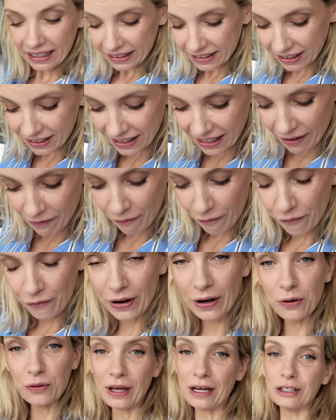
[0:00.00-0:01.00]
Doesn't even
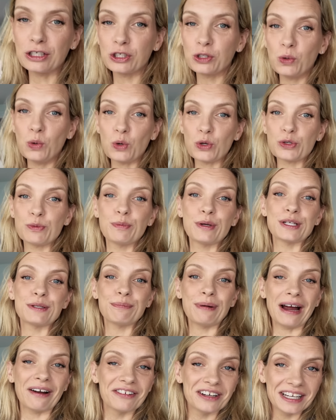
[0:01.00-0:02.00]
feel that short, but
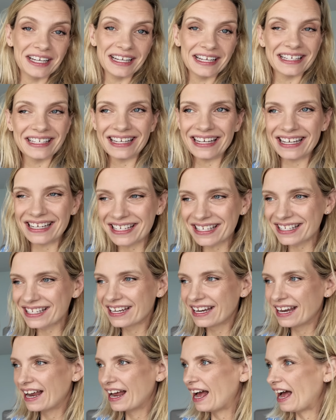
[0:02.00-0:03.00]
apparently it is
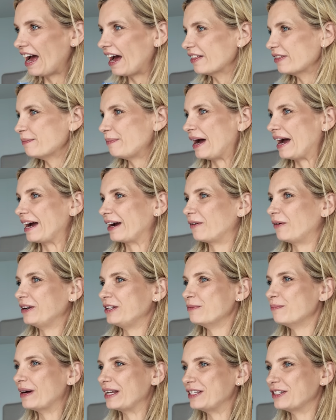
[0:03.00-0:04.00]
at the back when
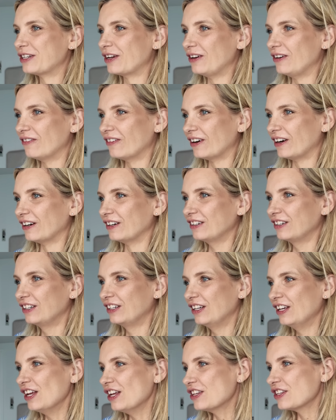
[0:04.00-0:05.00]
you bend over.
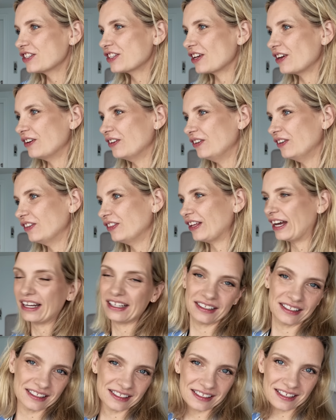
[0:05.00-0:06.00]
So
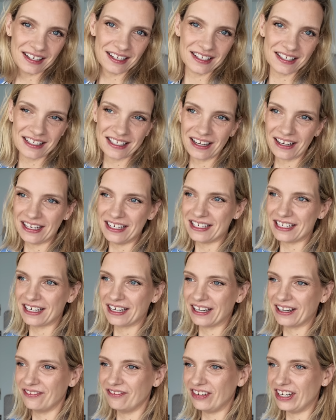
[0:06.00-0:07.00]
that's a slight
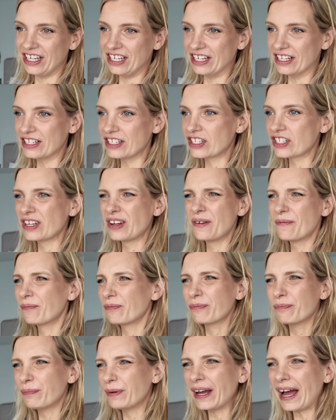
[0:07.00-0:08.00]
inconvenience.
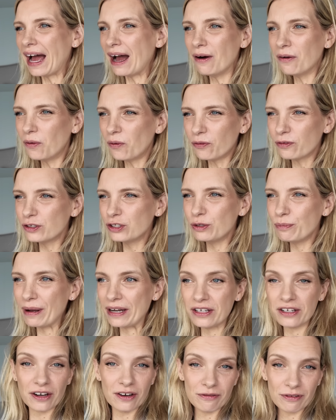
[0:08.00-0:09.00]
But how often do you
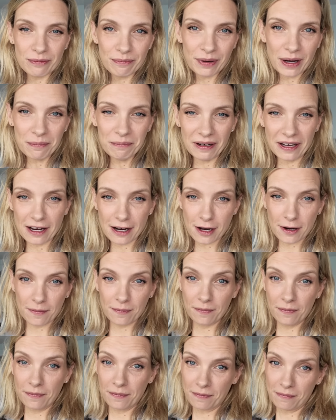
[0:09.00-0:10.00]
bend over in public?
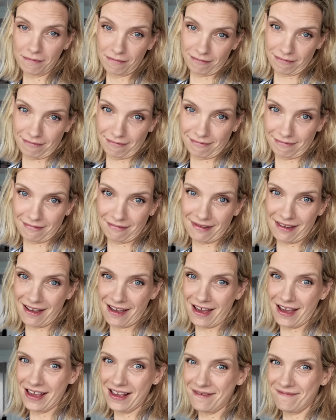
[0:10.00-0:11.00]

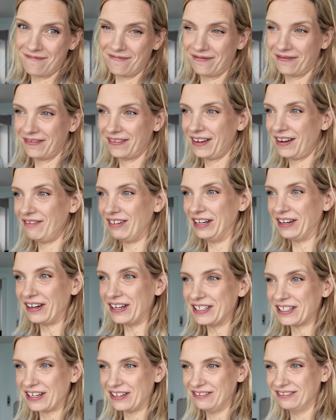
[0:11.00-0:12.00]
Eh? I mean,
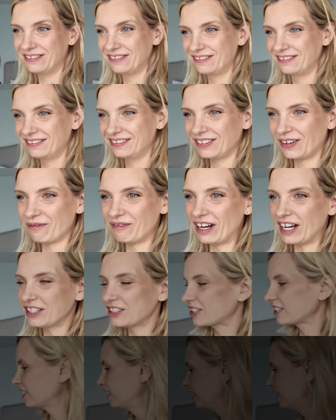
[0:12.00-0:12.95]
I do, not much.